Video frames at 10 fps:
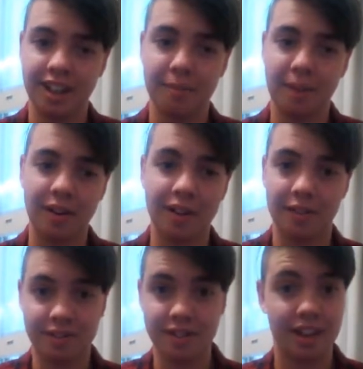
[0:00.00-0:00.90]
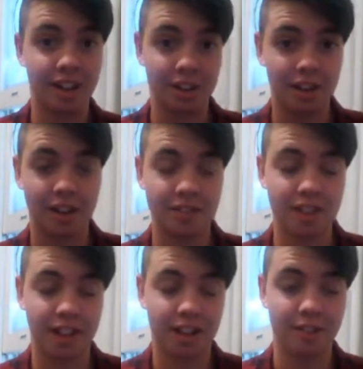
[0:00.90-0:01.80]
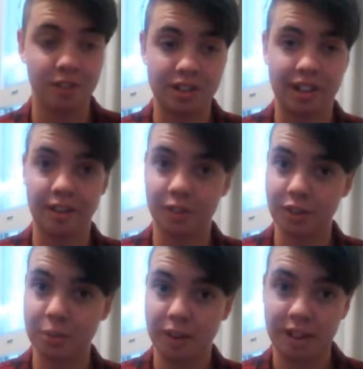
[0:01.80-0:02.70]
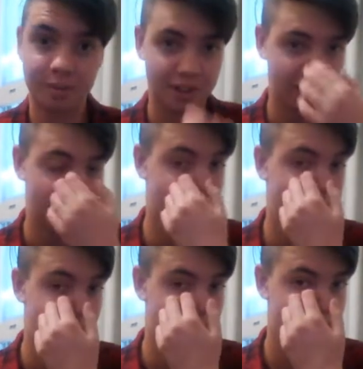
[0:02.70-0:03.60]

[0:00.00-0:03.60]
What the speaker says: Apparently I've looked like I've lost weight, which is quite.